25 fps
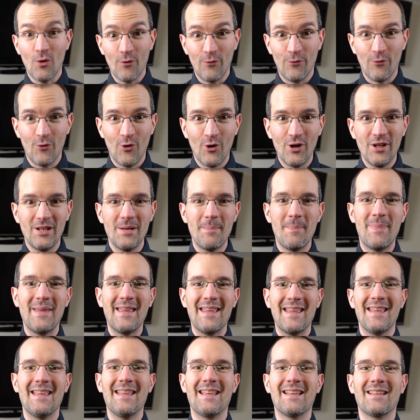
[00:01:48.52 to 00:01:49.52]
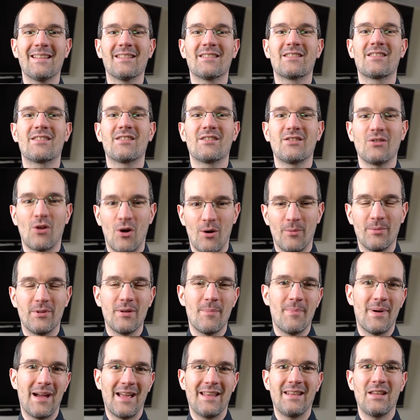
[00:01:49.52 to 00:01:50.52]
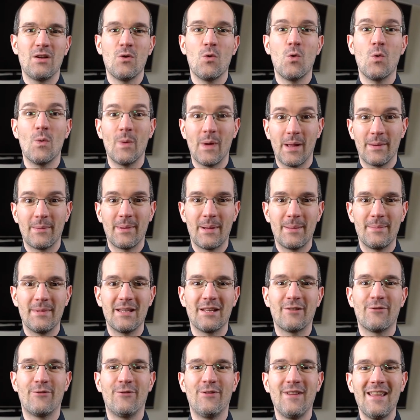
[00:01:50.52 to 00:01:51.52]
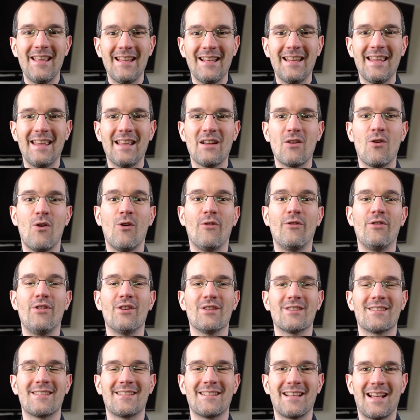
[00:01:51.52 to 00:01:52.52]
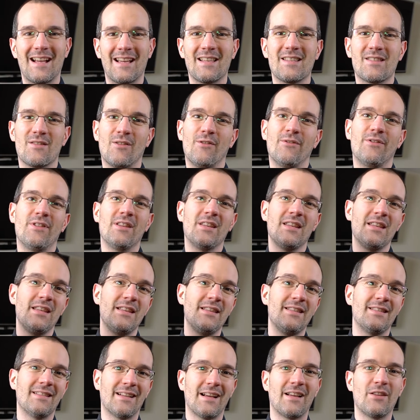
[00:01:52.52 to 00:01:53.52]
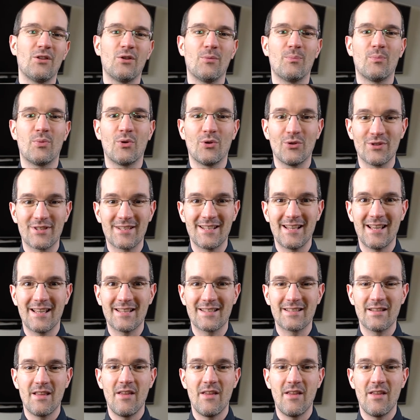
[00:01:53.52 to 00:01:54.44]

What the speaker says: avoid being stopped by the overwhelming feeling of the size of the entire process,